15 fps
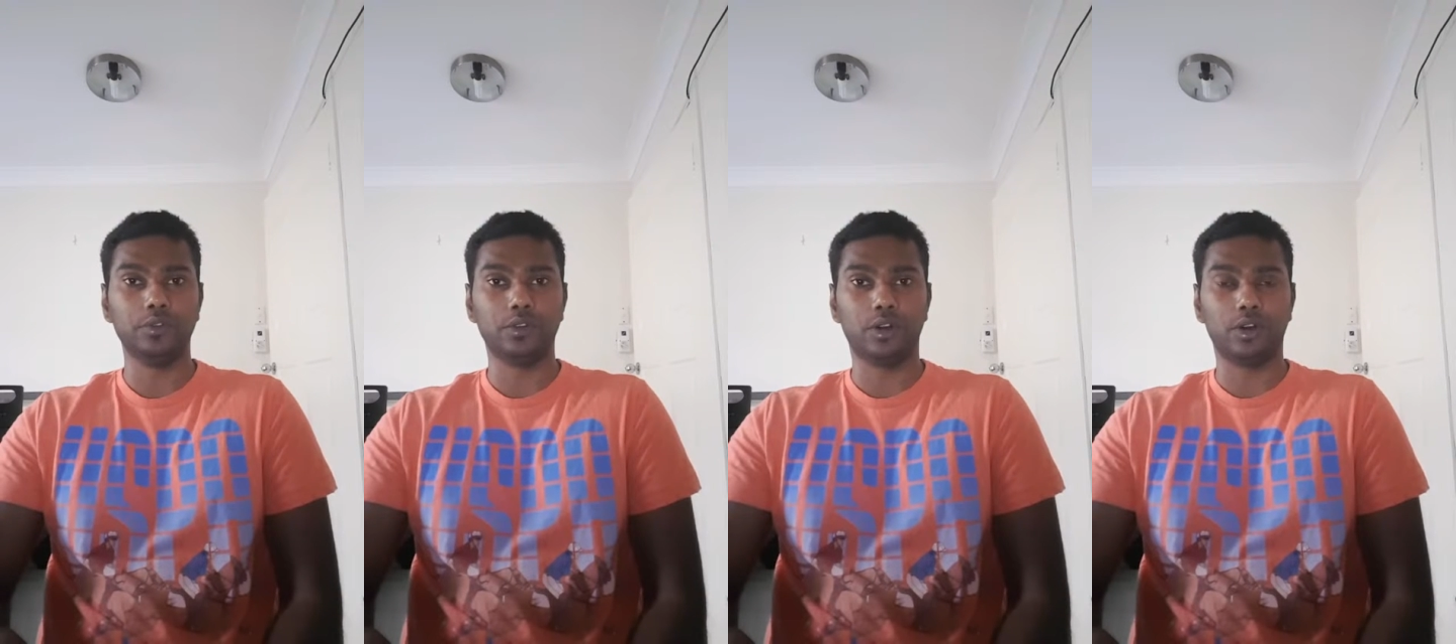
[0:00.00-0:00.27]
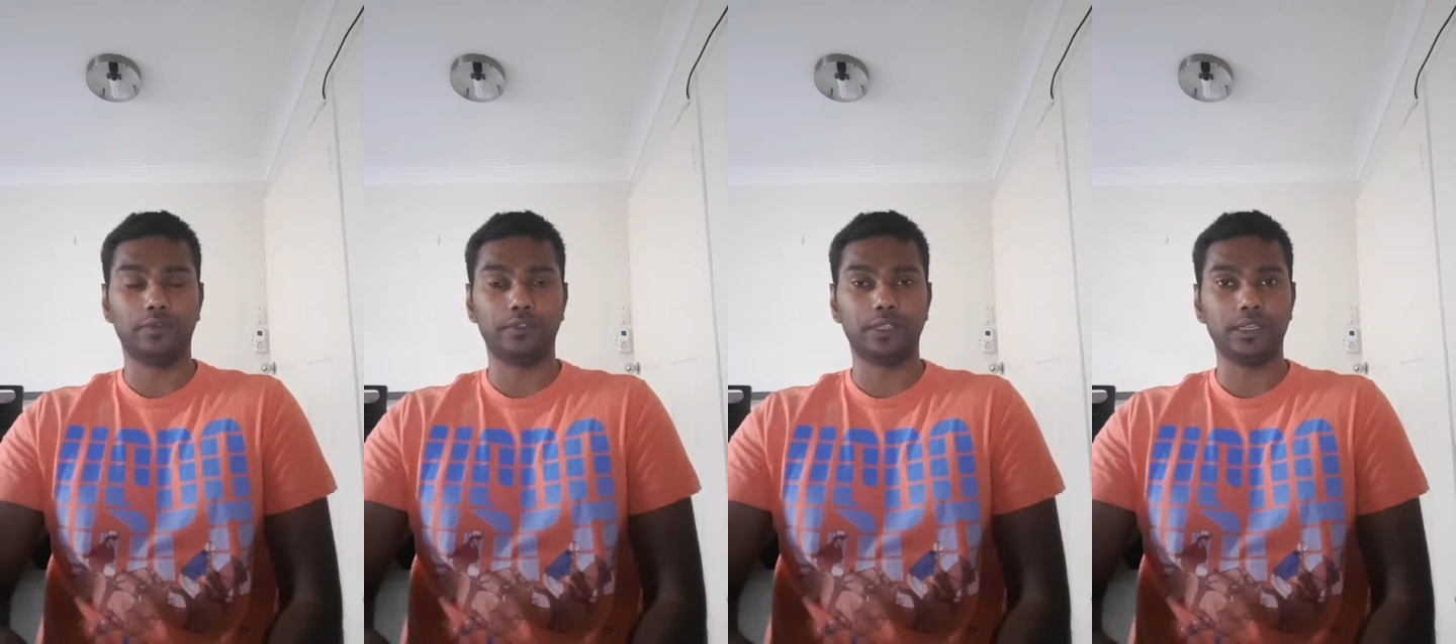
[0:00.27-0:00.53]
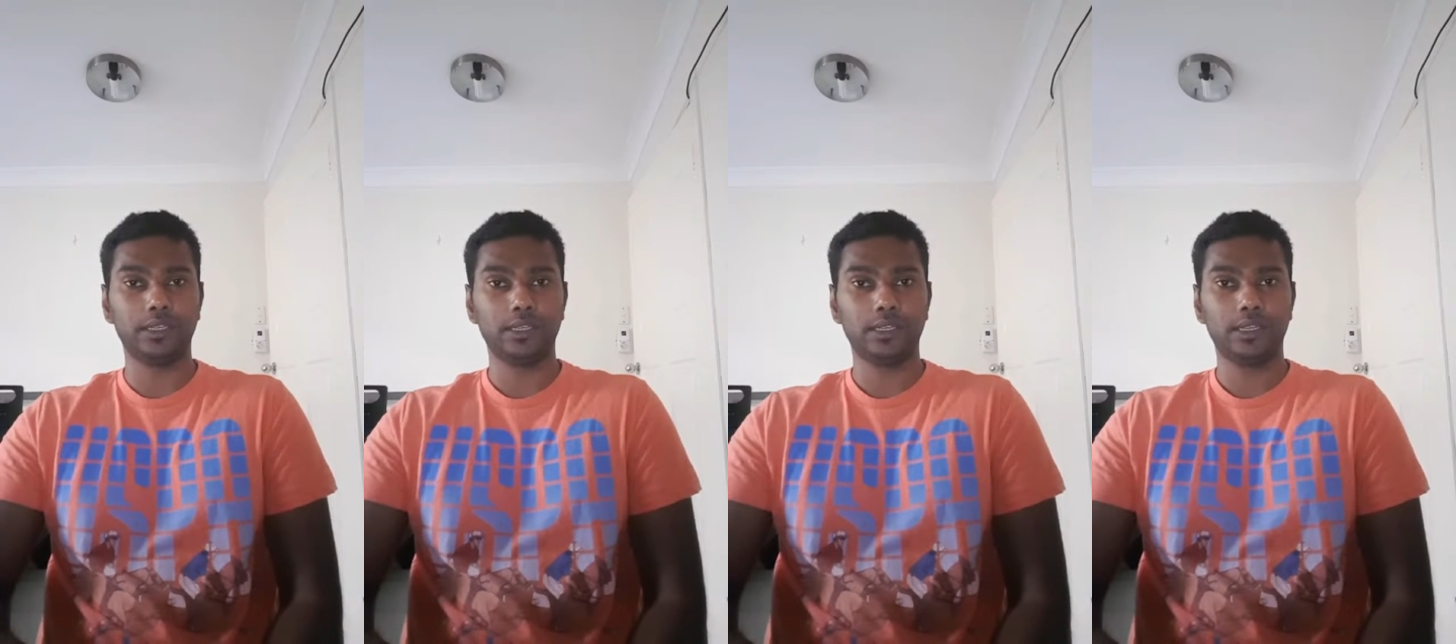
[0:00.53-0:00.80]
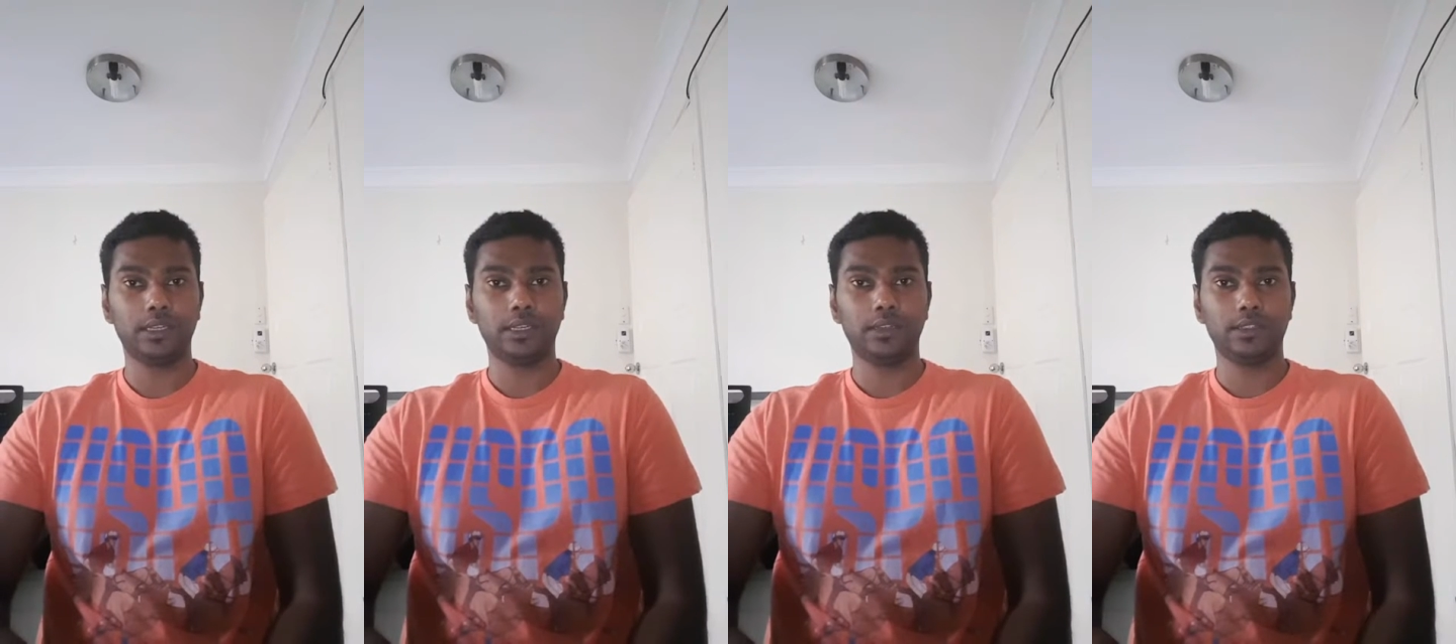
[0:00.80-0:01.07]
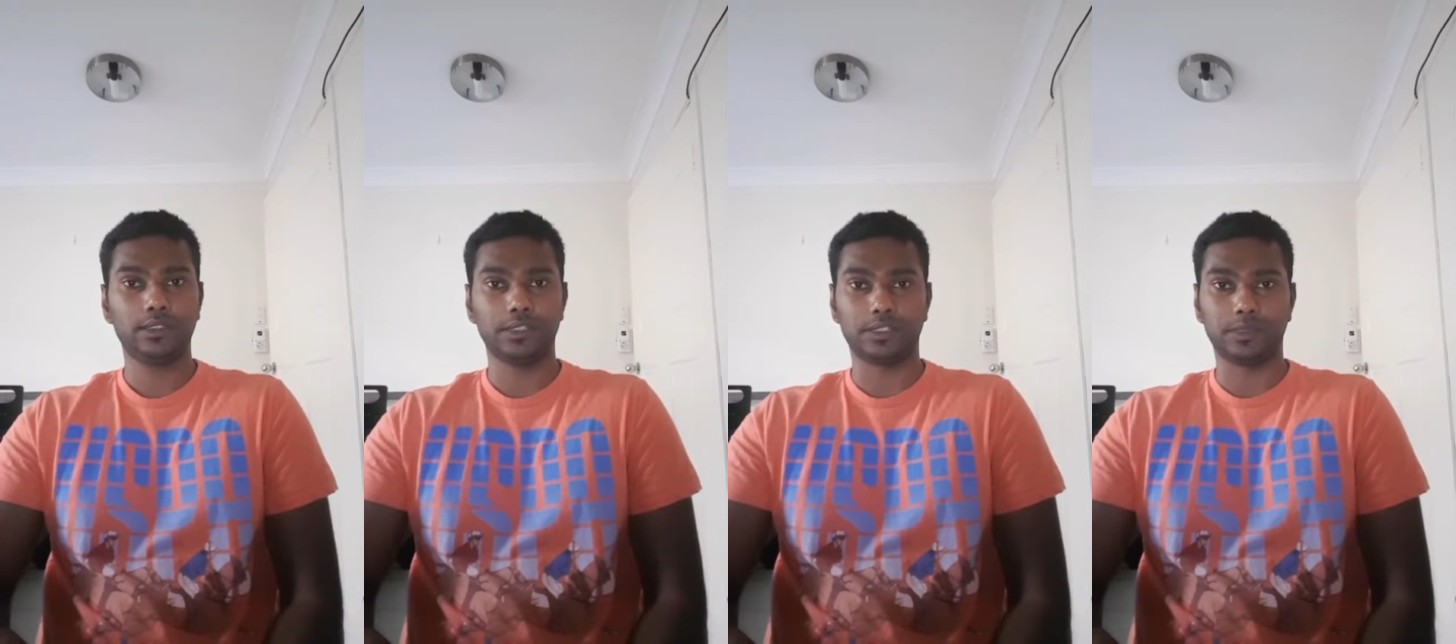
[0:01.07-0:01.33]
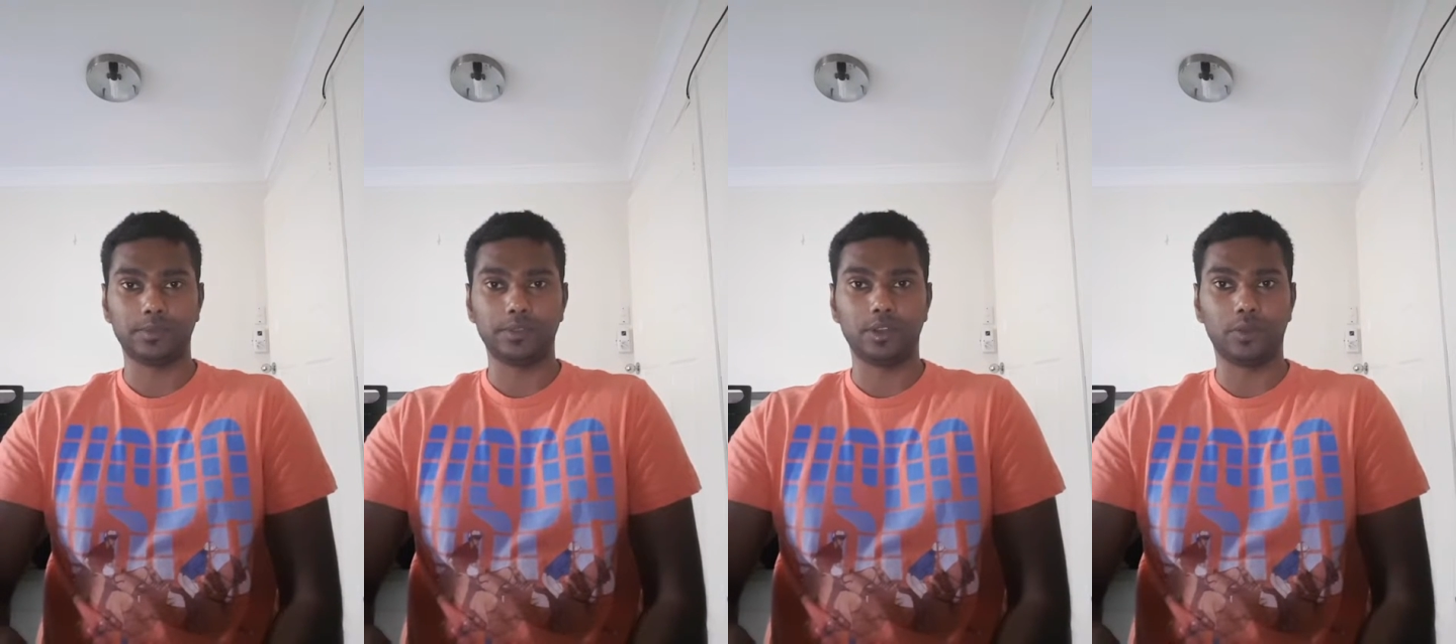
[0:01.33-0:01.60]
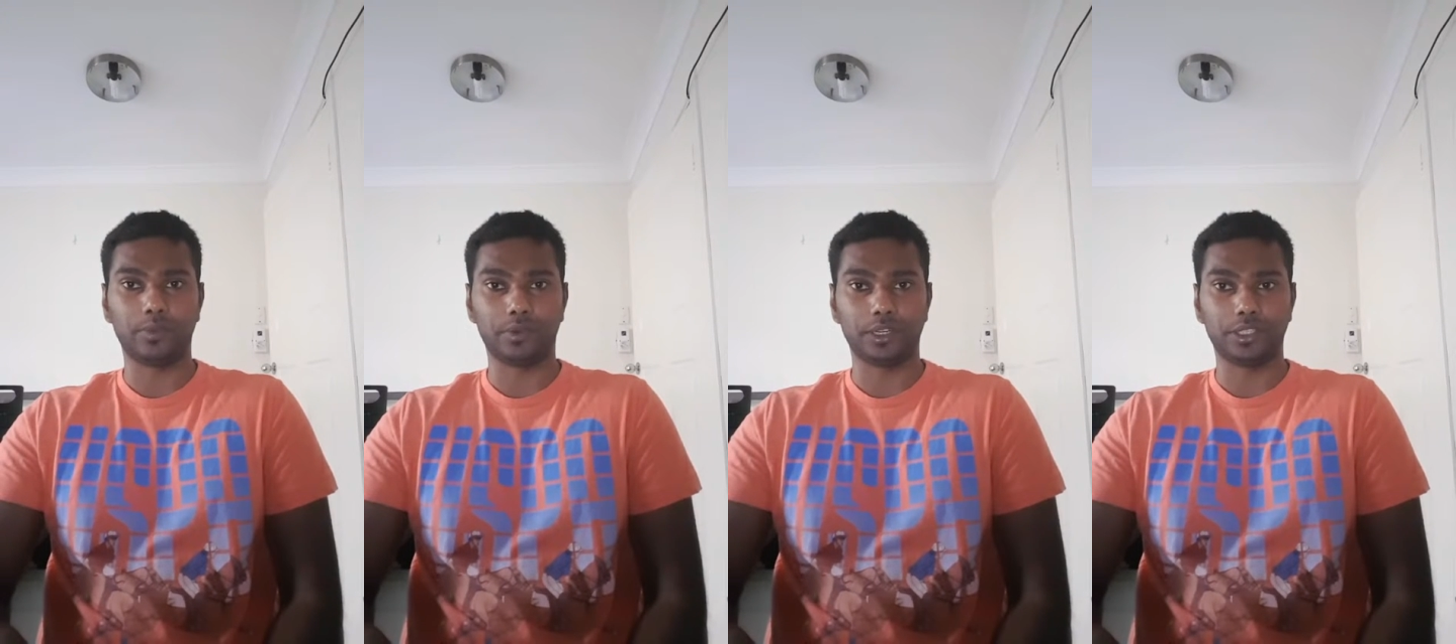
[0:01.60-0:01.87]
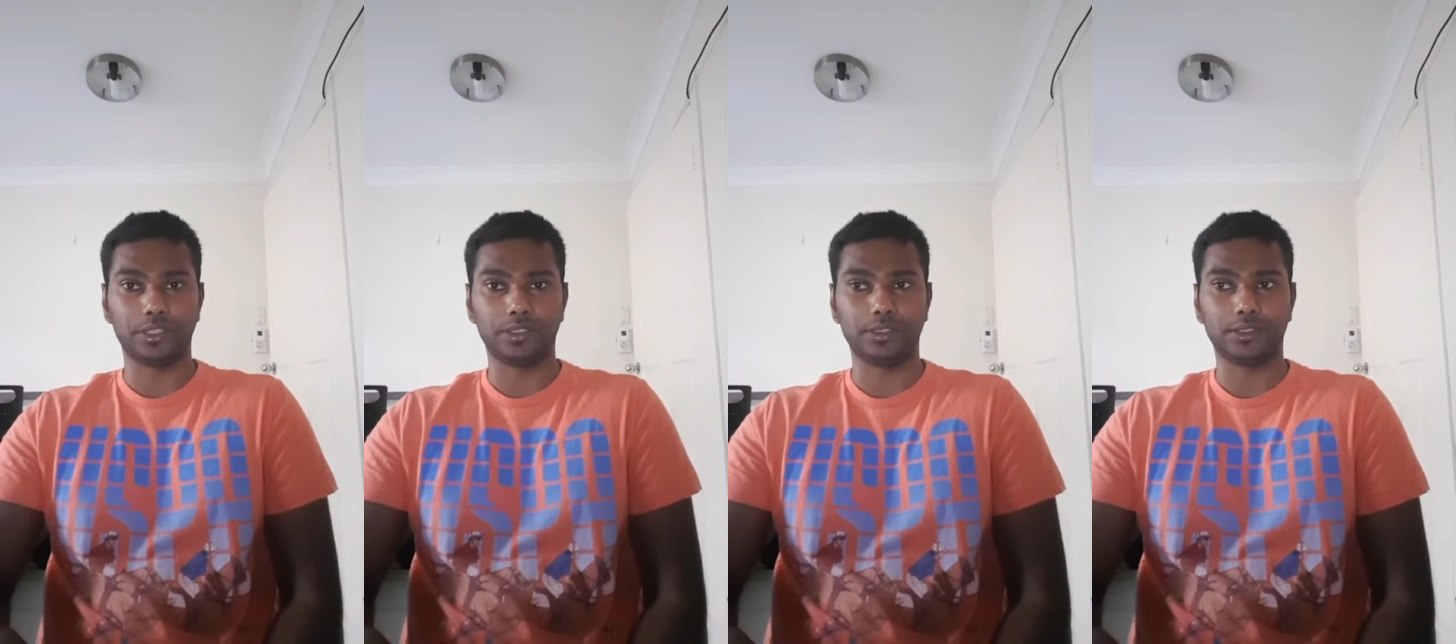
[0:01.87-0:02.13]
of the system's
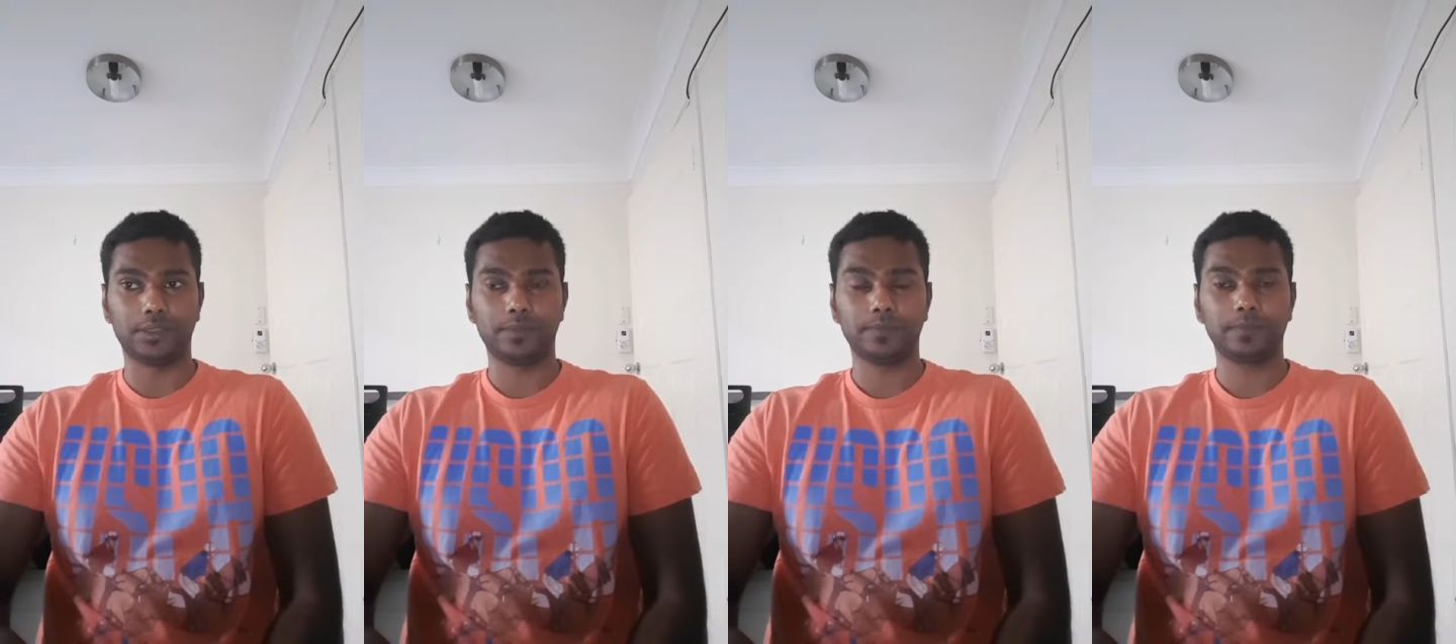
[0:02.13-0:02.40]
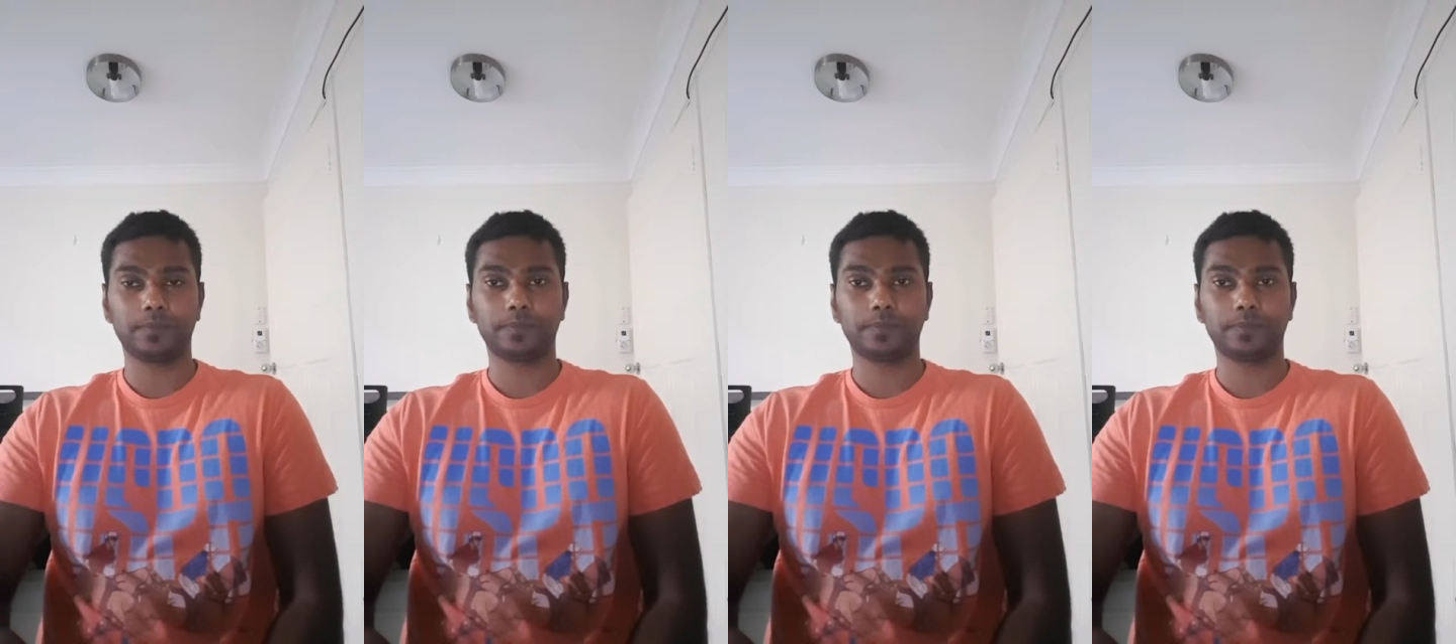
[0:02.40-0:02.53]
operations.